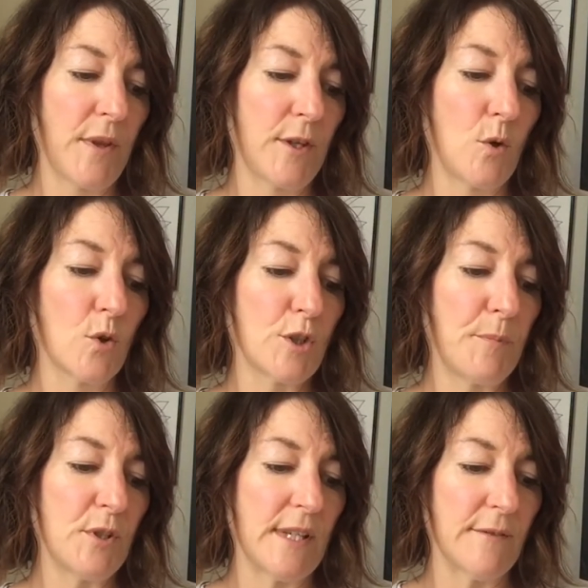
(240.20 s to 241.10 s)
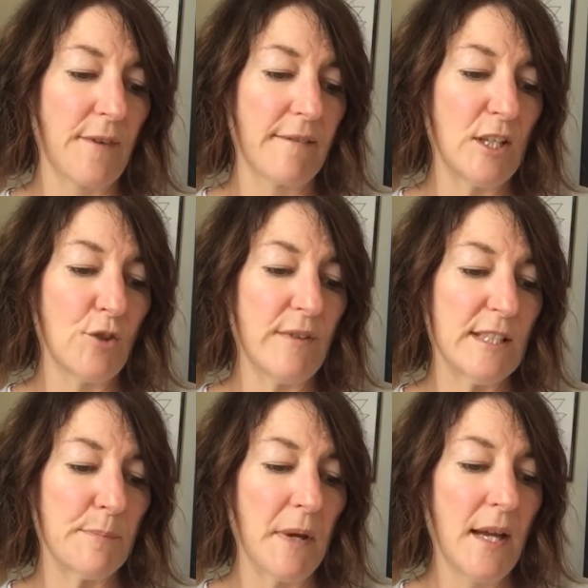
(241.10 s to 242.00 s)
with Yorkshire pudding very
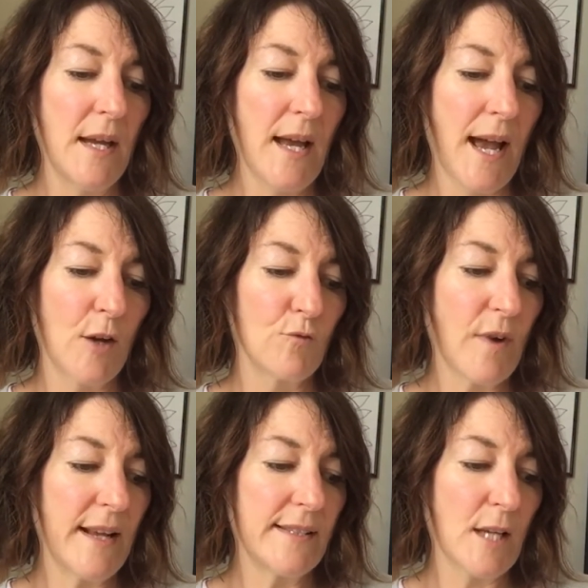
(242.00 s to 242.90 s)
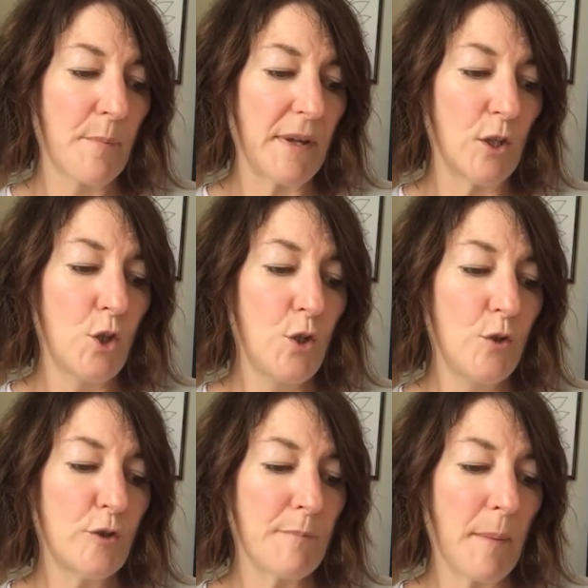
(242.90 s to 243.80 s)
crisp and raised up in
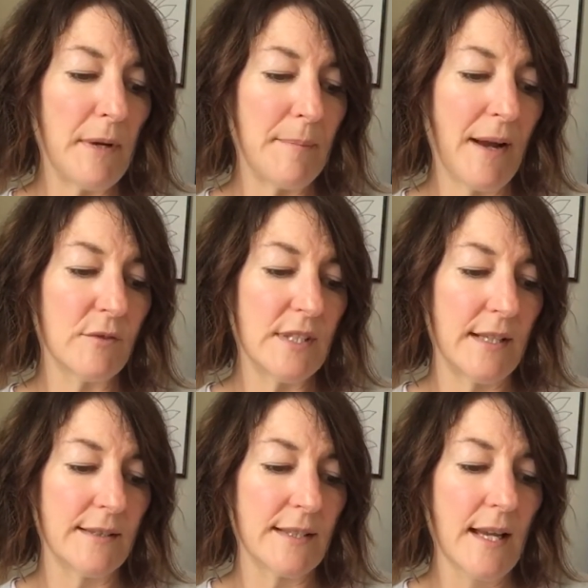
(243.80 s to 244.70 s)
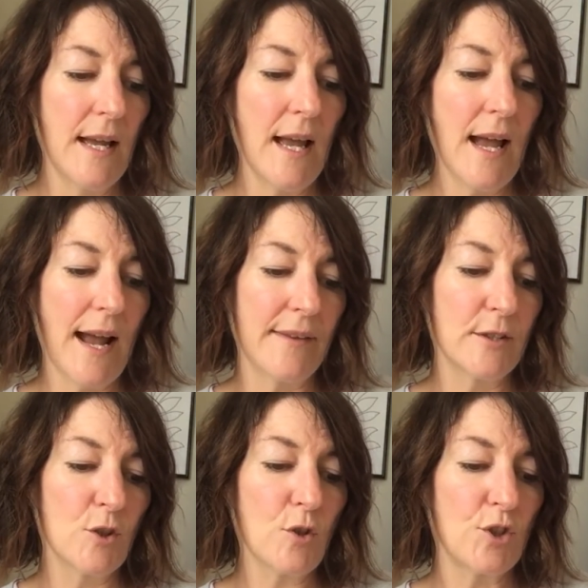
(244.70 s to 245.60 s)
huge bubbly mountains, and the
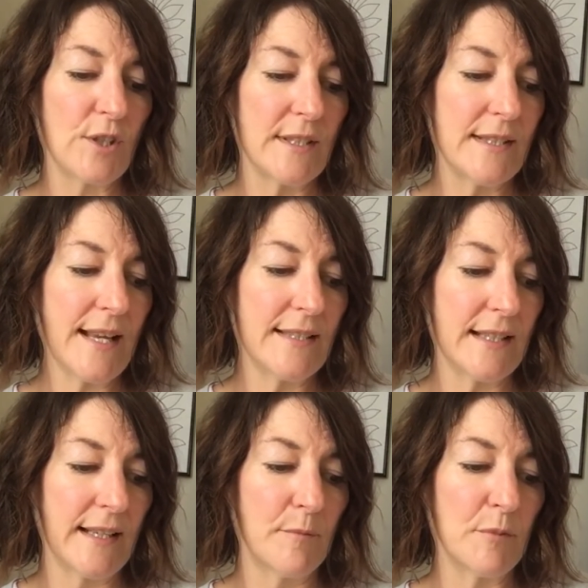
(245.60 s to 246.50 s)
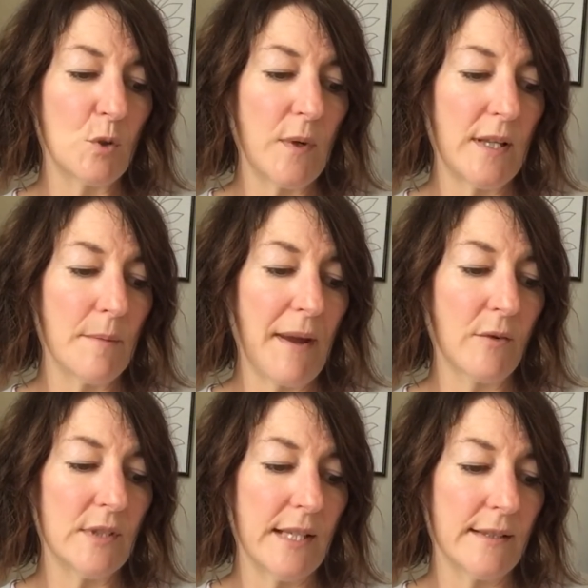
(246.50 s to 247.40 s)
sausages nestling in between the
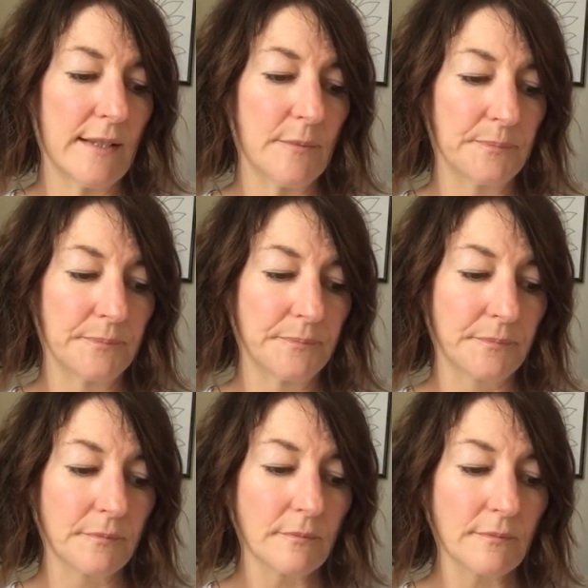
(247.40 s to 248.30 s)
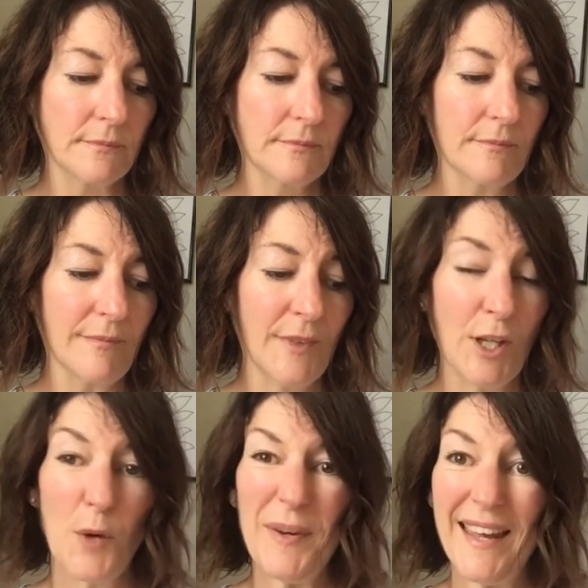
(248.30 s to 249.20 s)
mountains."
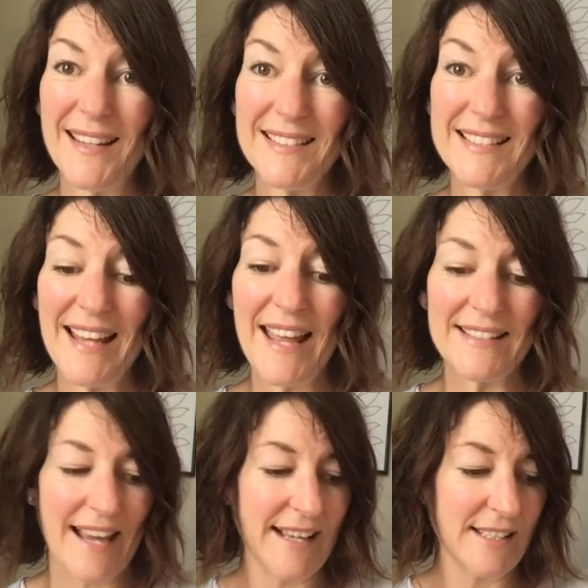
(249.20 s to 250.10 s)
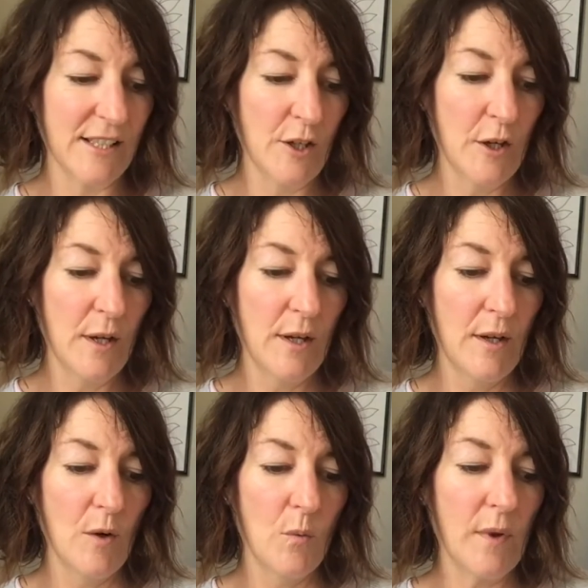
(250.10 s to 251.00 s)
"Can we get it today, Dad?"
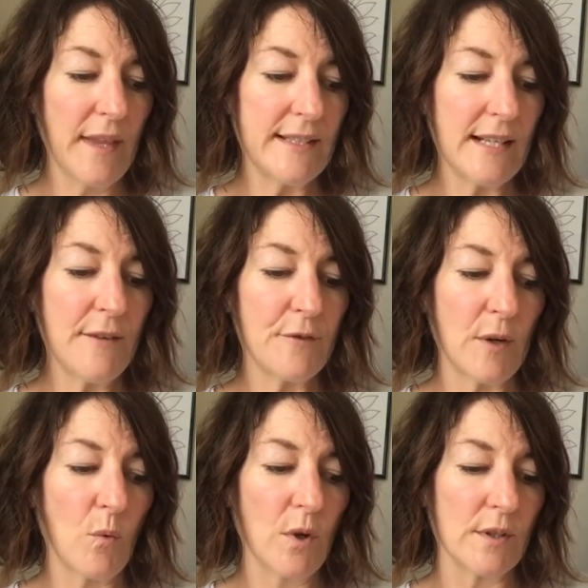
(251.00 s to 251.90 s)
Will they deliver it